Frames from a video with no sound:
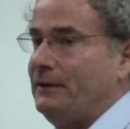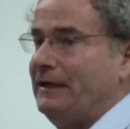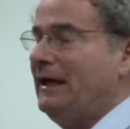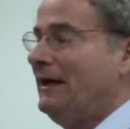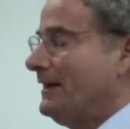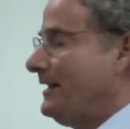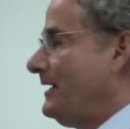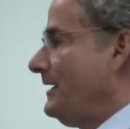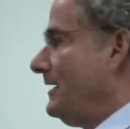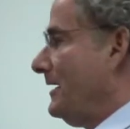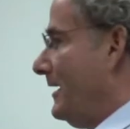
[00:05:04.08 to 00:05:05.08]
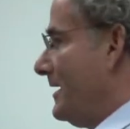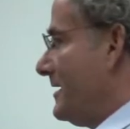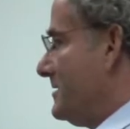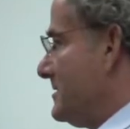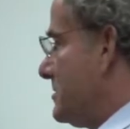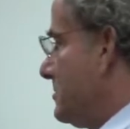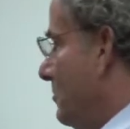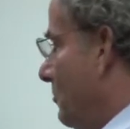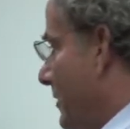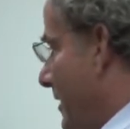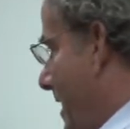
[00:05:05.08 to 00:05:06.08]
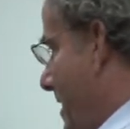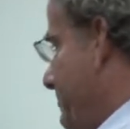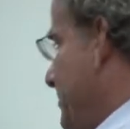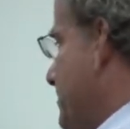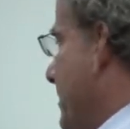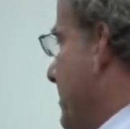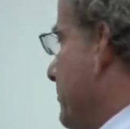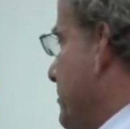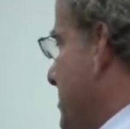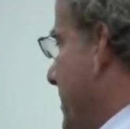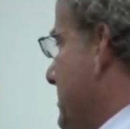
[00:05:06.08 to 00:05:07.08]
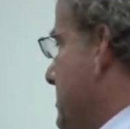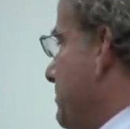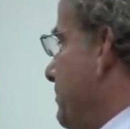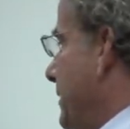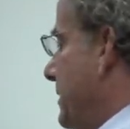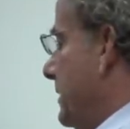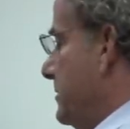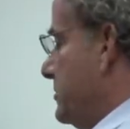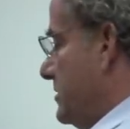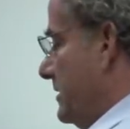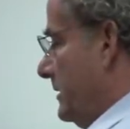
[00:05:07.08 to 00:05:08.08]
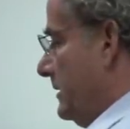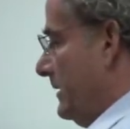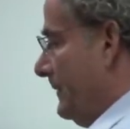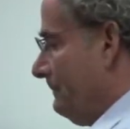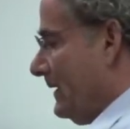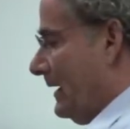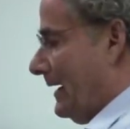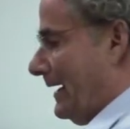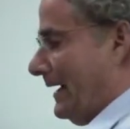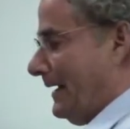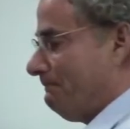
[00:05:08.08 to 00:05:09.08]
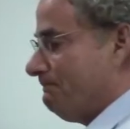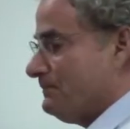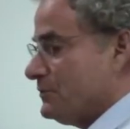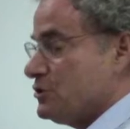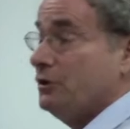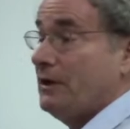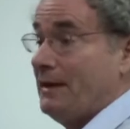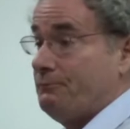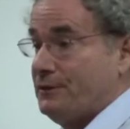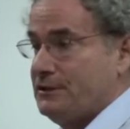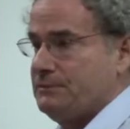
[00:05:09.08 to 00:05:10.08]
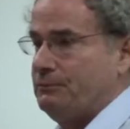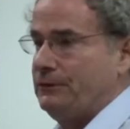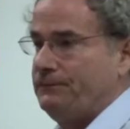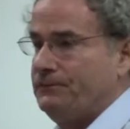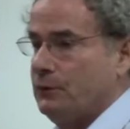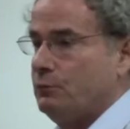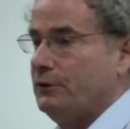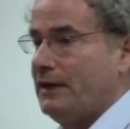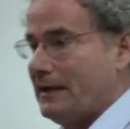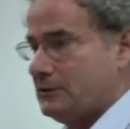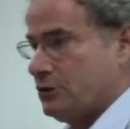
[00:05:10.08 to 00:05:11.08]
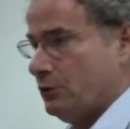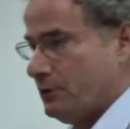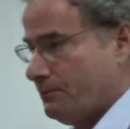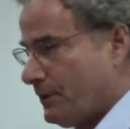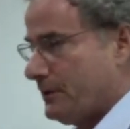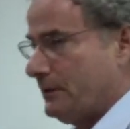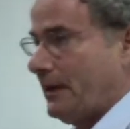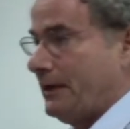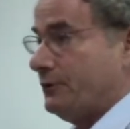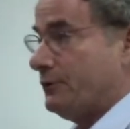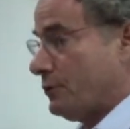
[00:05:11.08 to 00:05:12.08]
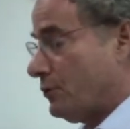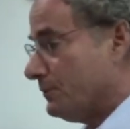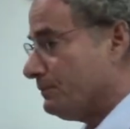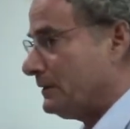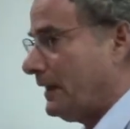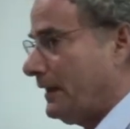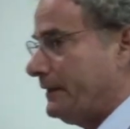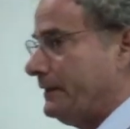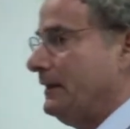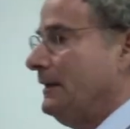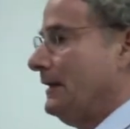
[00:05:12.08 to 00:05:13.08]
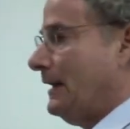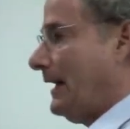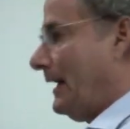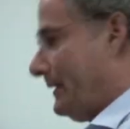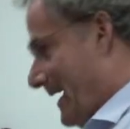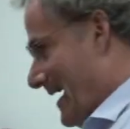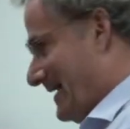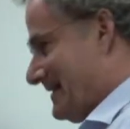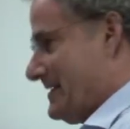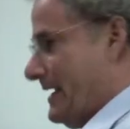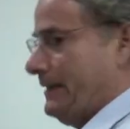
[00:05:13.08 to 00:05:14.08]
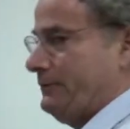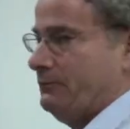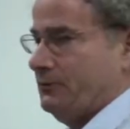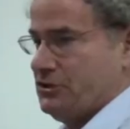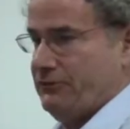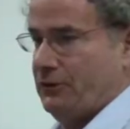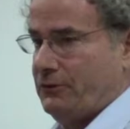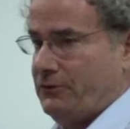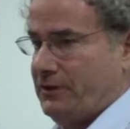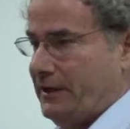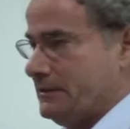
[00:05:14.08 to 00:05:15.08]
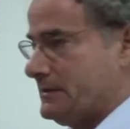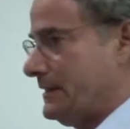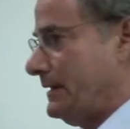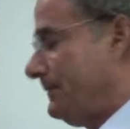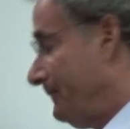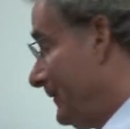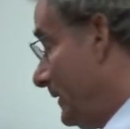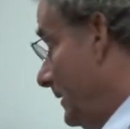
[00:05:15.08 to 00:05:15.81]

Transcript: but he is one of the happiest men in Wisconsin because he stood on principle and would not toe the party line or the corporate line on Act 10, which he voted against.